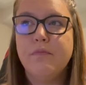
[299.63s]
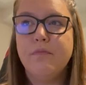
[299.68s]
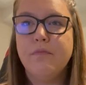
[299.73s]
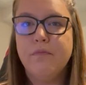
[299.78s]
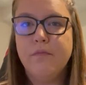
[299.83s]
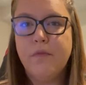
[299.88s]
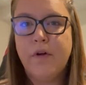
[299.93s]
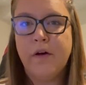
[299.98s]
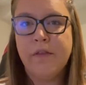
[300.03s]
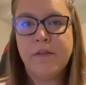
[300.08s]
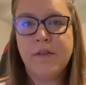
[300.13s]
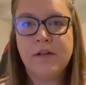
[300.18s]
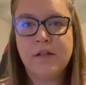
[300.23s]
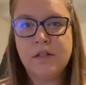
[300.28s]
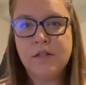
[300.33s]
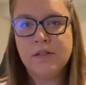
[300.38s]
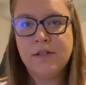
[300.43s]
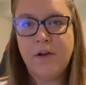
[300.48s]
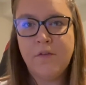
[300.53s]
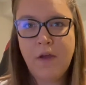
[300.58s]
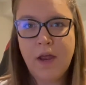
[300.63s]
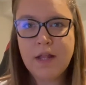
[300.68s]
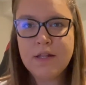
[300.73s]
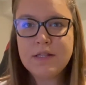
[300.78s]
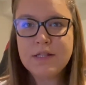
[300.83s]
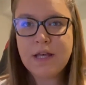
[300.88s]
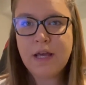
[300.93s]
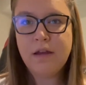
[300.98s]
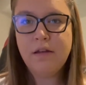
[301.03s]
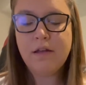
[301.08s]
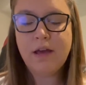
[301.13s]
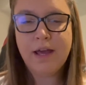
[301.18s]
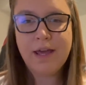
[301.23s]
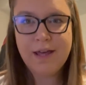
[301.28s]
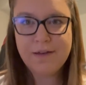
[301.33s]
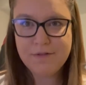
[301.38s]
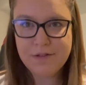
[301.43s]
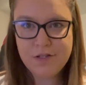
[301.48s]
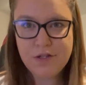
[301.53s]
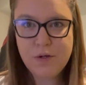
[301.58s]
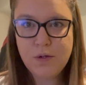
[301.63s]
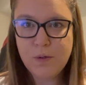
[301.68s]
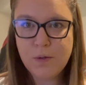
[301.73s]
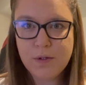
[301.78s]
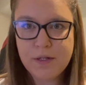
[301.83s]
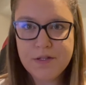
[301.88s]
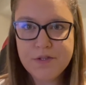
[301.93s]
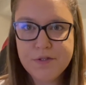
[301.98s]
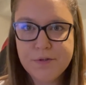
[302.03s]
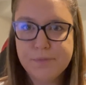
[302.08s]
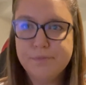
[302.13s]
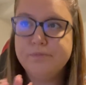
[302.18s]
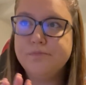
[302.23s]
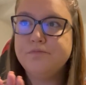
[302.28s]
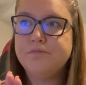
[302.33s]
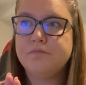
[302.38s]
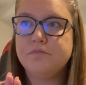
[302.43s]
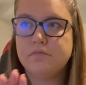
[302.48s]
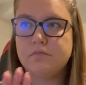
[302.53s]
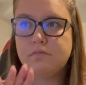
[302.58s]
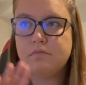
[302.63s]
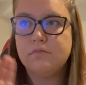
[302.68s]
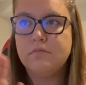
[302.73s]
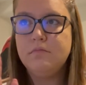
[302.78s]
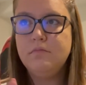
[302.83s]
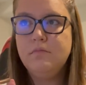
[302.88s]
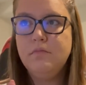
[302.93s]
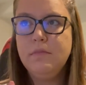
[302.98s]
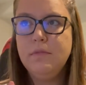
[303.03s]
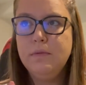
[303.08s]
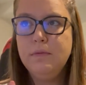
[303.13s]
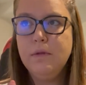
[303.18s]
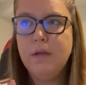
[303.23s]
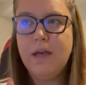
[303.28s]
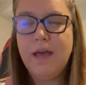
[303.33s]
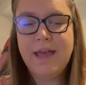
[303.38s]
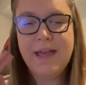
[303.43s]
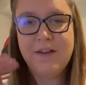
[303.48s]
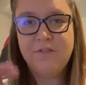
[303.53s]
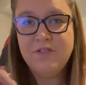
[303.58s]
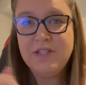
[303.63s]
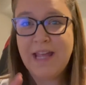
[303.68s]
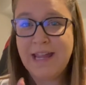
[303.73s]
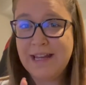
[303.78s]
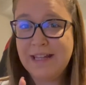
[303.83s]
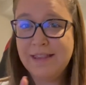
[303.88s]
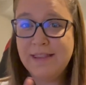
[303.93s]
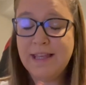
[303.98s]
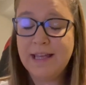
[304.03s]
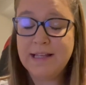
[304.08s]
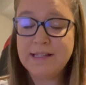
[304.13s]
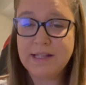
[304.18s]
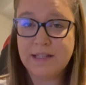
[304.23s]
the left-hand side, I have the to-do list. I have dated things at